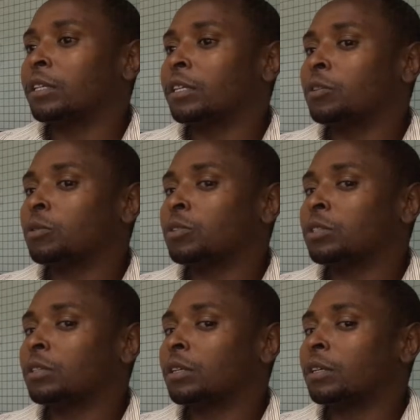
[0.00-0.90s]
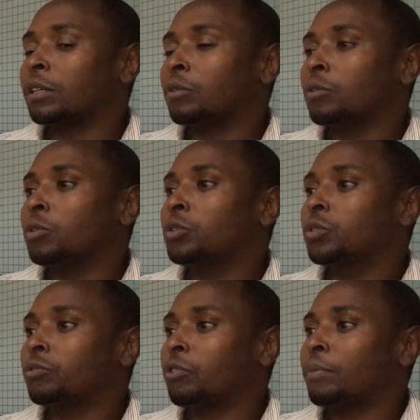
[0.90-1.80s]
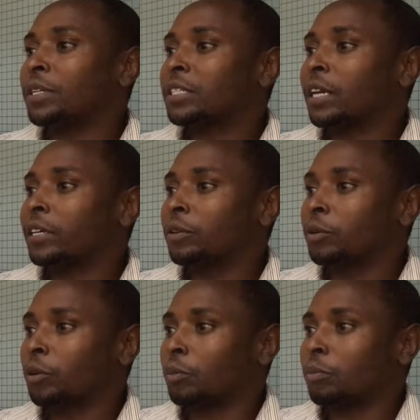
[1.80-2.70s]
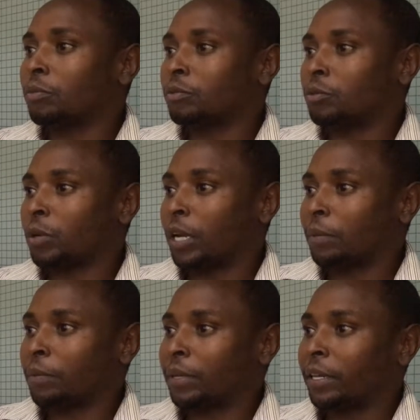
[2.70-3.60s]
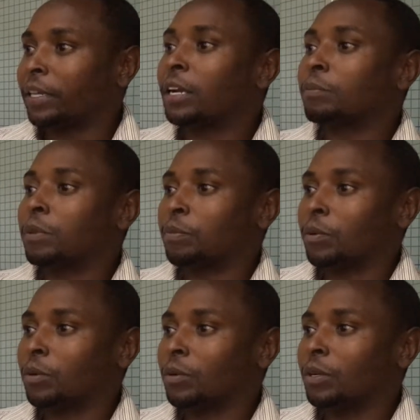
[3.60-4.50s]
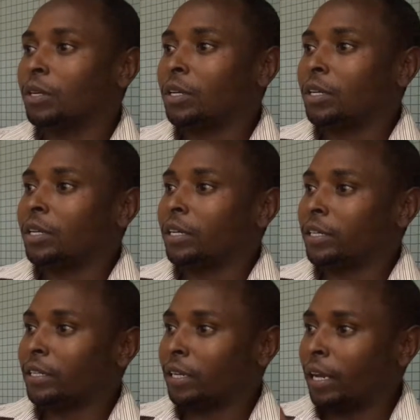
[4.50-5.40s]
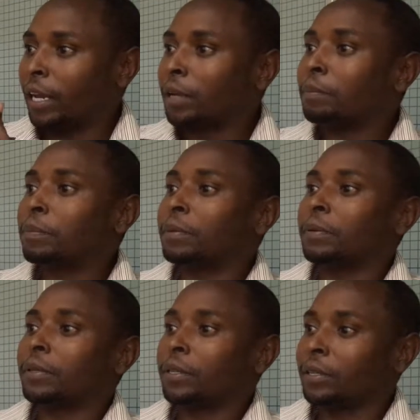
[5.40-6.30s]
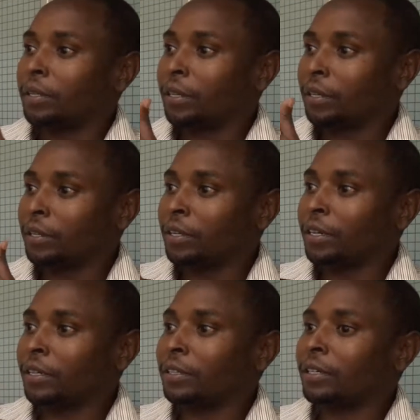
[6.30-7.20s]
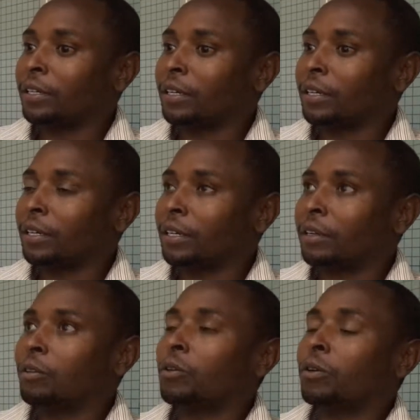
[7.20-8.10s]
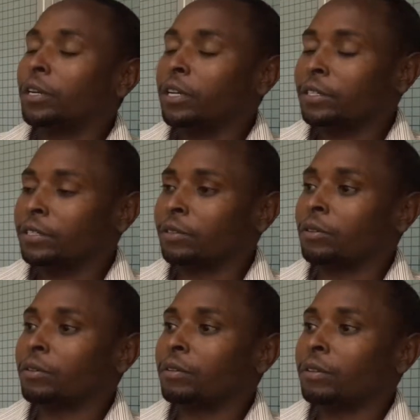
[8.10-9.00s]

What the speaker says: it was good to form a study group to help other young people and help their colleagues or